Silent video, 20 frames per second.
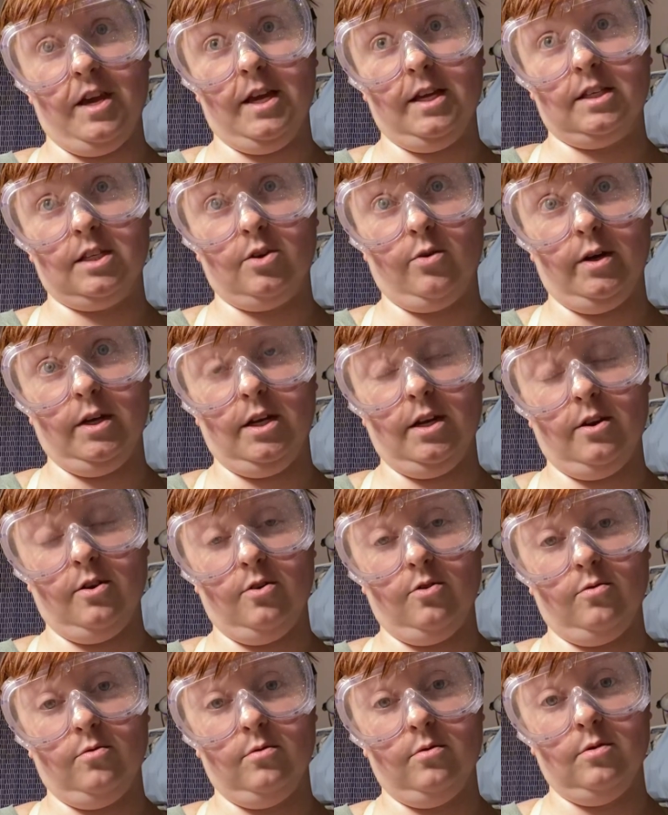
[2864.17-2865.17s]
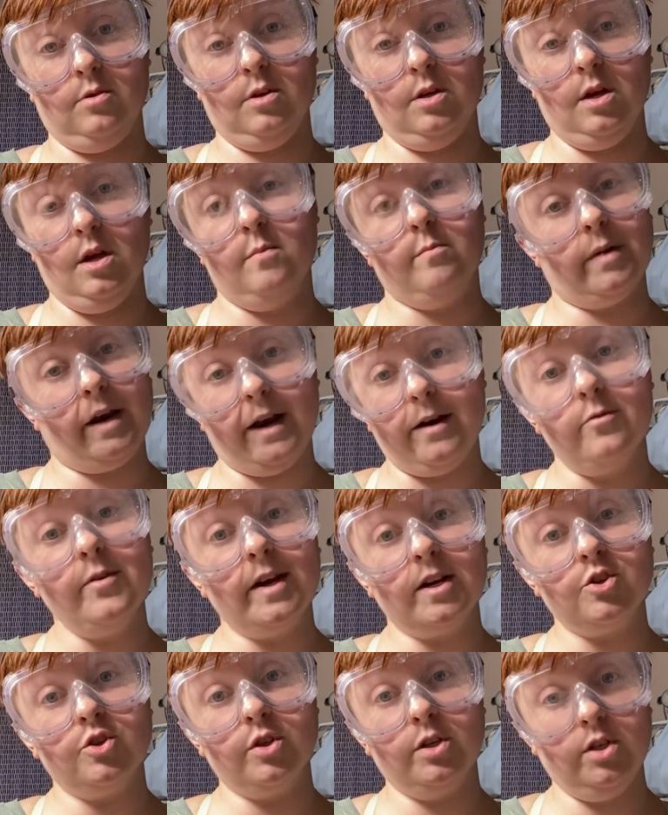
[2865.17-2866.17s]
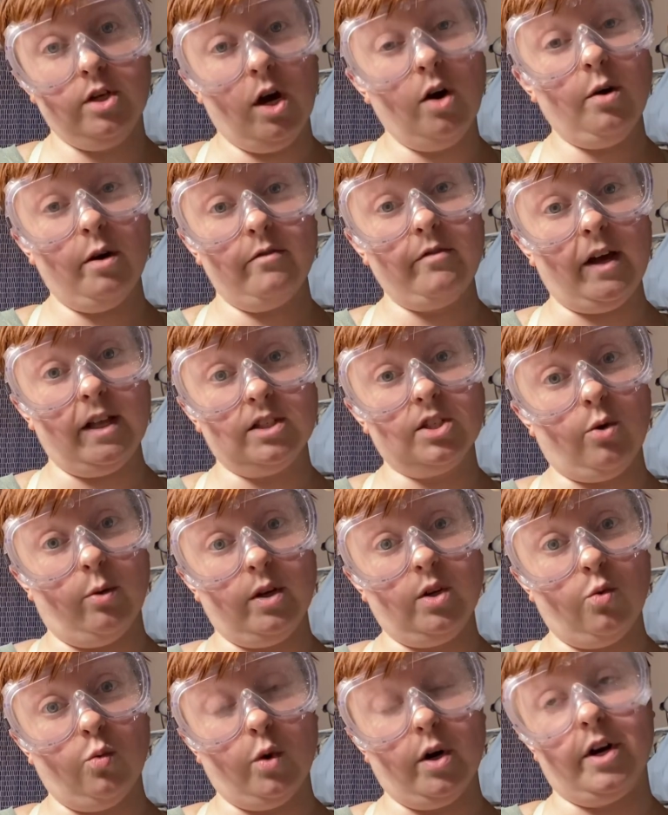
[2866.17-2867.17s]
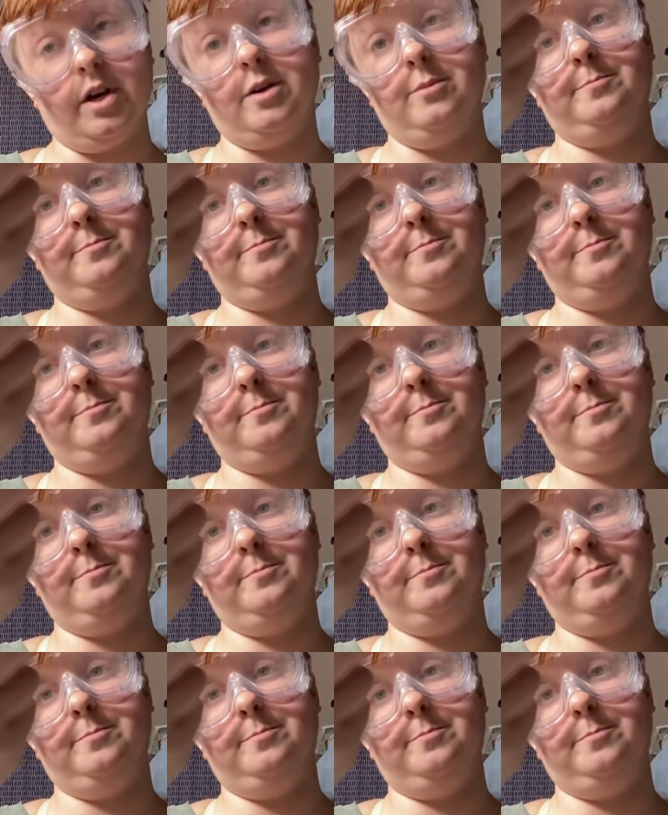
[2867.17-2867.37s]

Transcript: it's going to do, but I don't actually know if that's going to work.